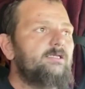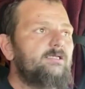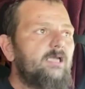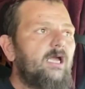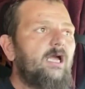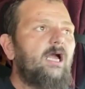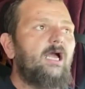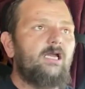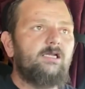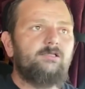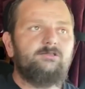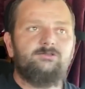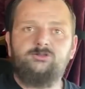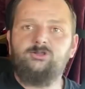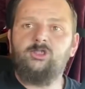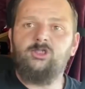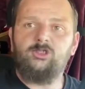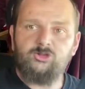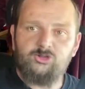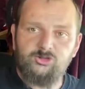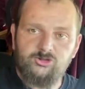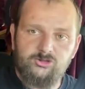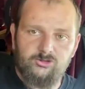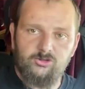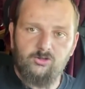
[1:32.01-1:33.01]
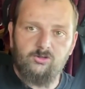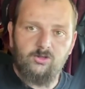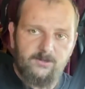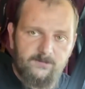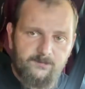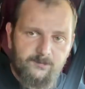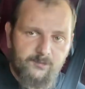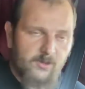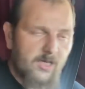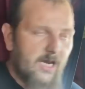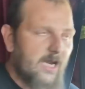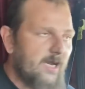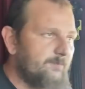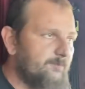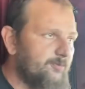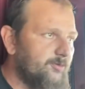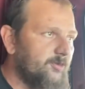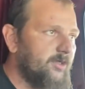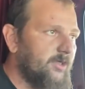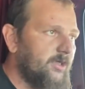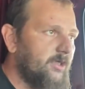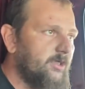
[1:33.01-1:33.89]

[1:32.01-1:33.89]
not destroy property